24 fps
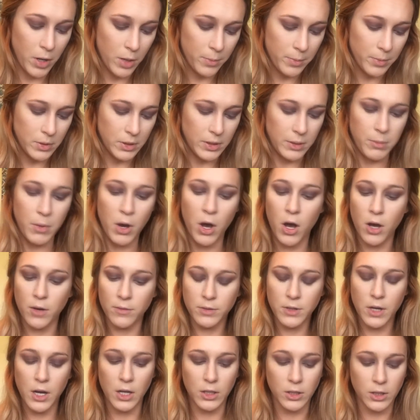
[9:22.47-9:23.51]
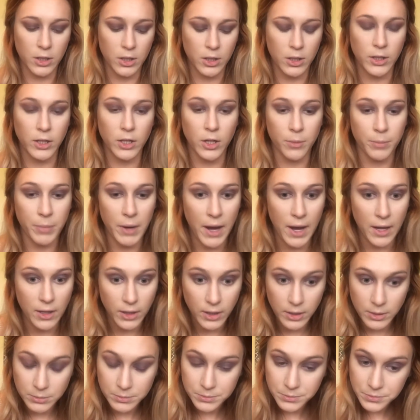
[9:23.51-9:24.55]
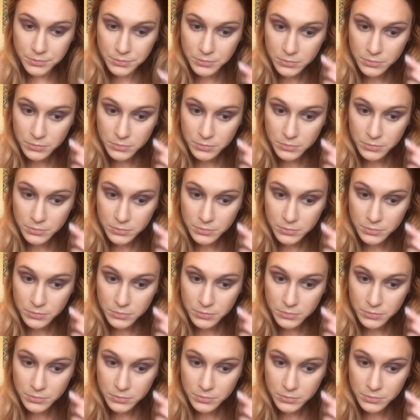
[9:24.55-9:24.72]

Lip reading: purpley mauve color in her palette,